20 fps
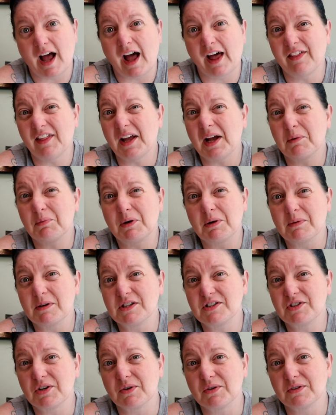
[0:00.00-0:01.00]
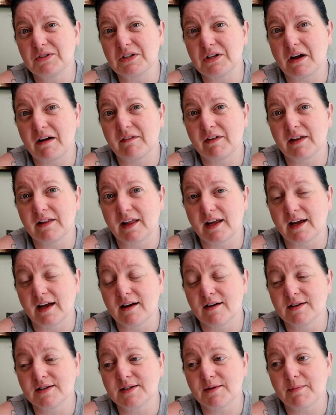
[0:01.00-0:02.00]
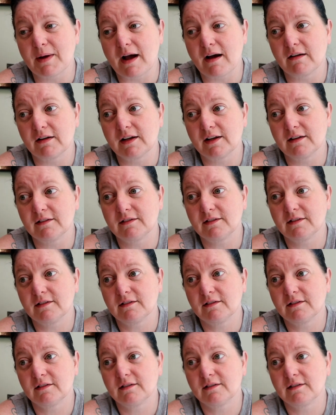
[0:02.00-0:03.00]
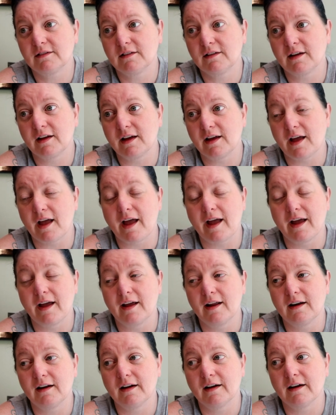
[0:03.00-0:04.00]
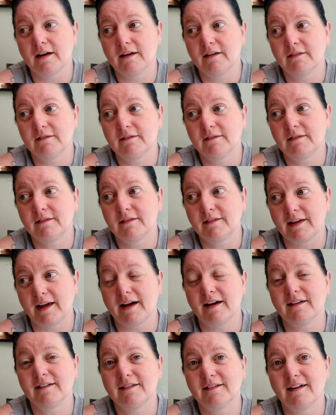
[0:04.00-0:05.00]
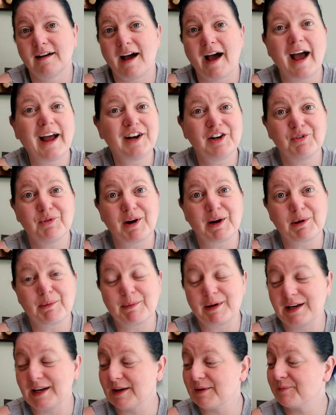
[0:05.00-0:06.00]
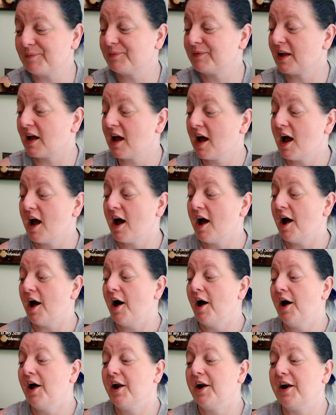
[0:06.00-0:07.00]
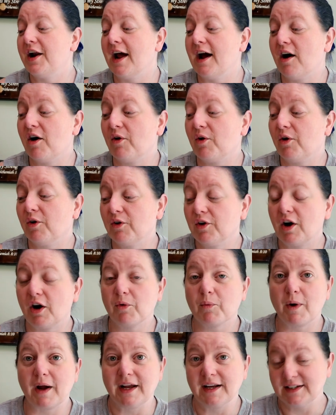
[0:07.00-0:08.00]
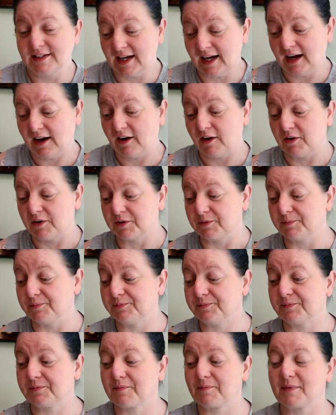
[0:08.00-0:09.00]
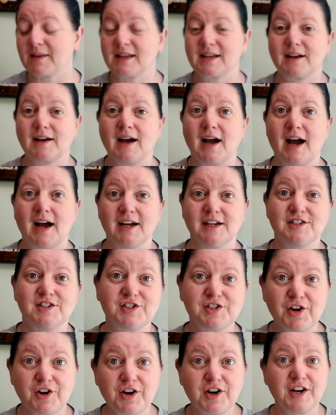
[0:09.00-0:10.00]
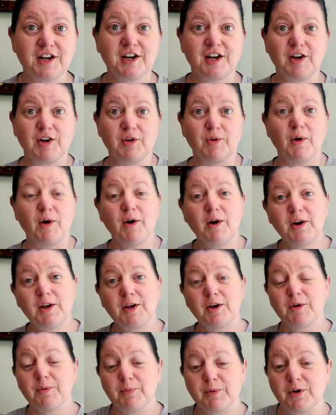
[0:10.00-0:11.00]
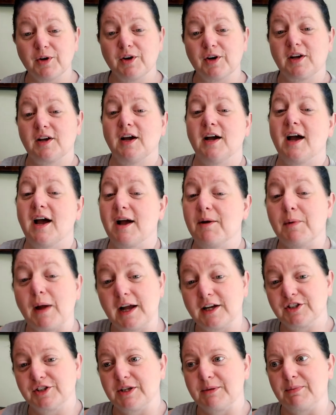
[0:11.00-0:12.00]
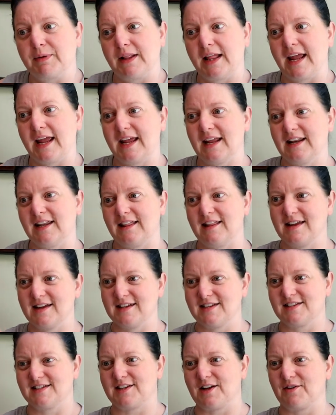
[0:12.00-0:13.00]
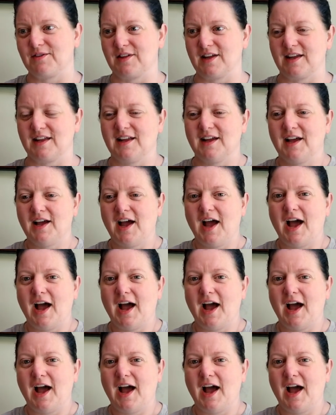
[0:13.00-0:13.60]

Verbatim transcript: I think I pretty much told you everything else about it. And uh, yeah, I do recommend it. Now on our way down, I started a new audiobook. I've actually planned this so that